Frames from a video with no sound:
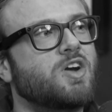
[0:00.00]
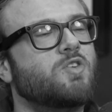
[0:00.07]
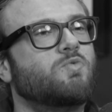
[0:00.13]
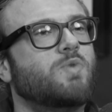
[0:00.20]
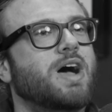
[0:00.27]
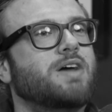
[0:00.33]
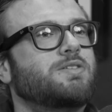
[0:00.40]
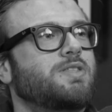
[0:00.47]

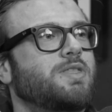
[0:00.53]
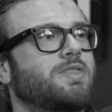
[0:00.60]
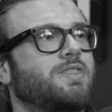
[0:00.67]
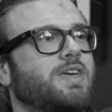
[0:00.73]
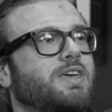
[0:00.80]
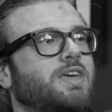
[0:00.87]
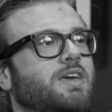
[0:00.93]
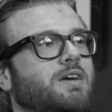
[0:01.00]
Rather than
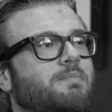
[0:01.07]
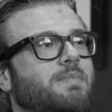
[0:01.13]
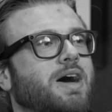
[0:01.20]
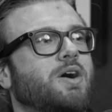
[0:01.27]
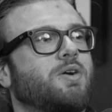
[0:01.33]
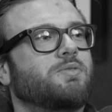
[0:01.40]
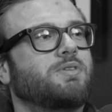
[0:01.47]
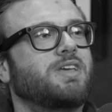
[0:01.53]
thinking
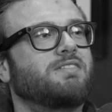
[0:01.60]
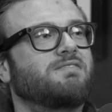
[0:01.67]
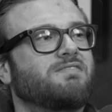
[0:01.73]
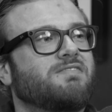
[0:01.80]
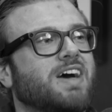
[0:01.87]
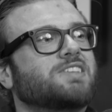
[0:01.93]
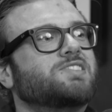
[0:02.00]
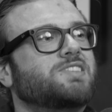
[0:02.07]
about
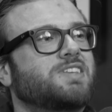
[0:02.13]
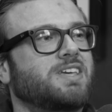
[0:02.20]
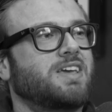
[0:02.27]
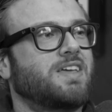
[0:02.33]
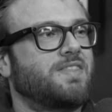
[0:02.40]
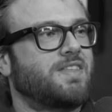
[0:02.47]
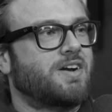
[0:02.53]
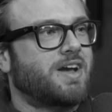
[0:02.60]
investing
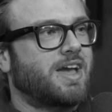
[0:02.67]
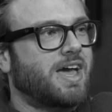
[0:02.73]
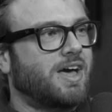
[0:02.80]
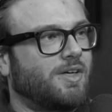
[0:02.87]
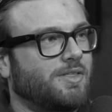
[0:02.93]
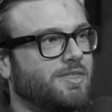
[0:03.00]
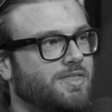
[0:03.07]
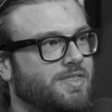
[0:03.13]
in their
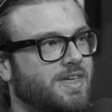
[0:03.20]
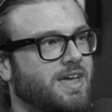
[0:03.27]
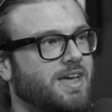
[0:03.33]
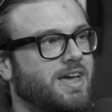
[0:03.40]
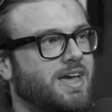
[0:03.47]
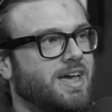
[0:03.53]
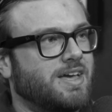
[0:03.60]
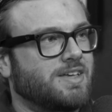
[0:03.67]
health
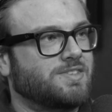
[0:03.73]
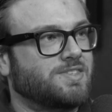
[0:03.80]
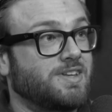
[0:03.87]
as